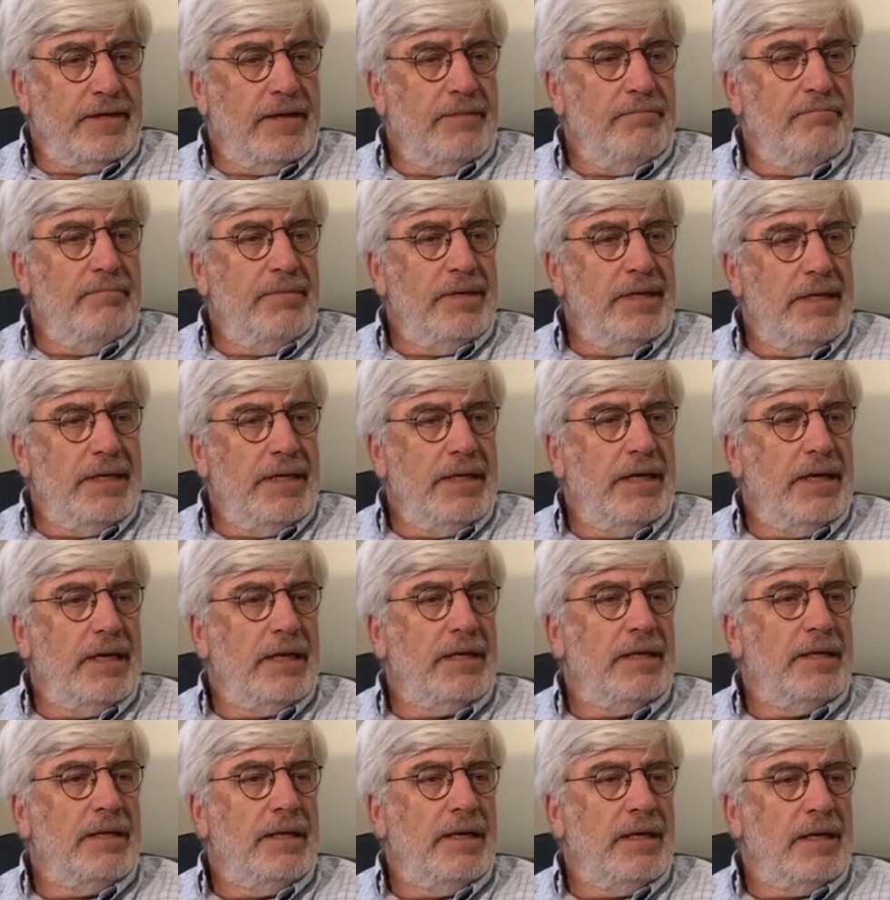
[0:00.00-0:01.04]
committed
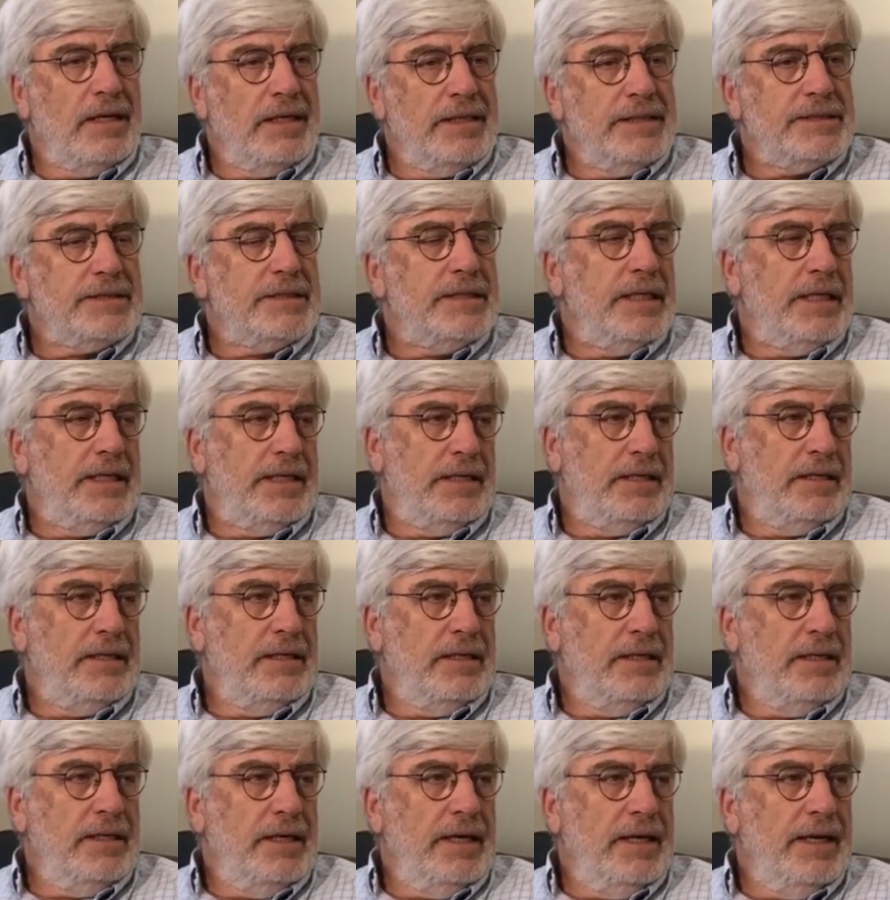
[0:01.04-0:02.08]
listening
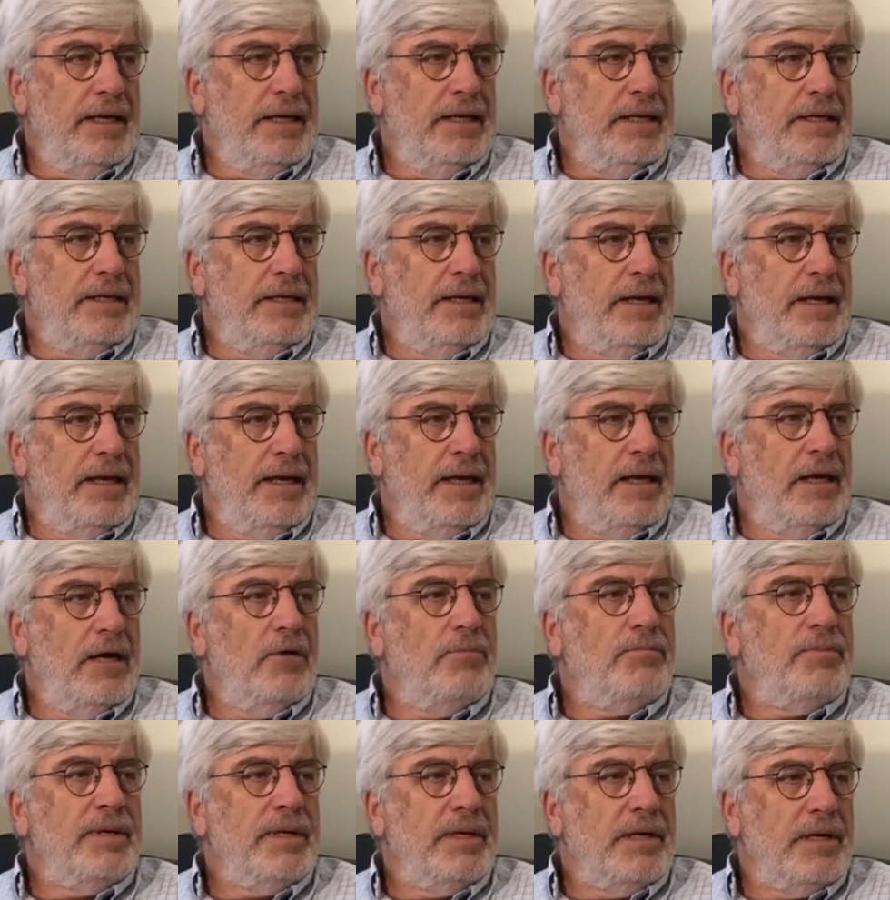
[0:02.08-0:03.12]
and
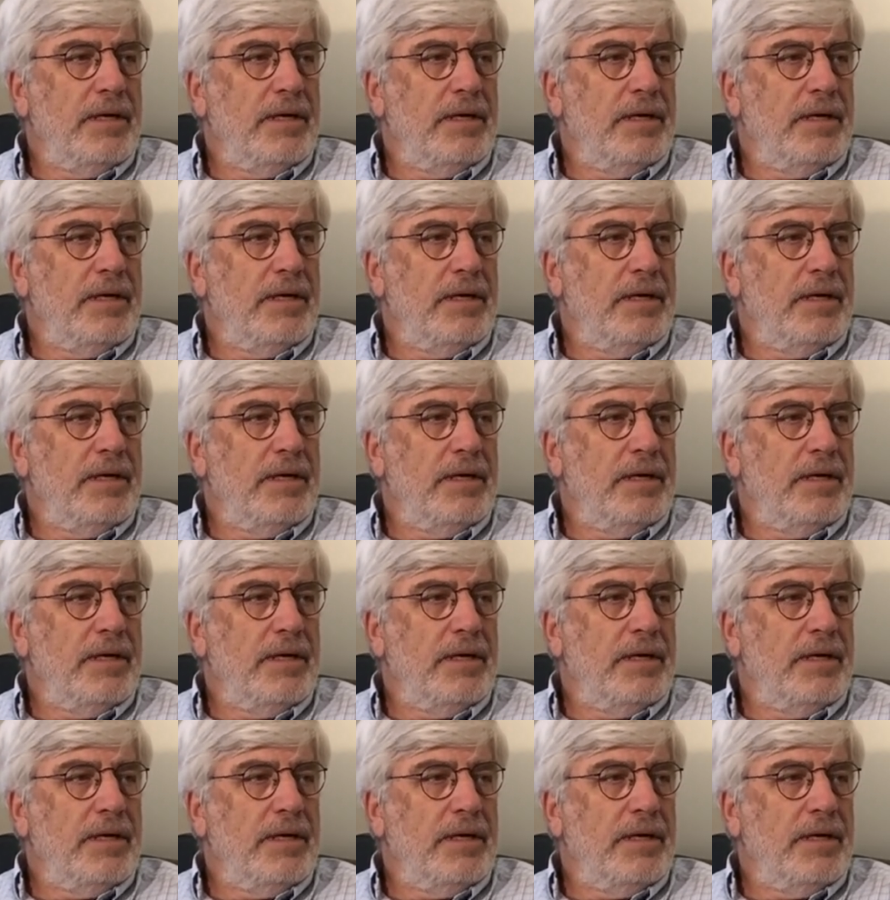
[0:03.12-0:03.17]
helping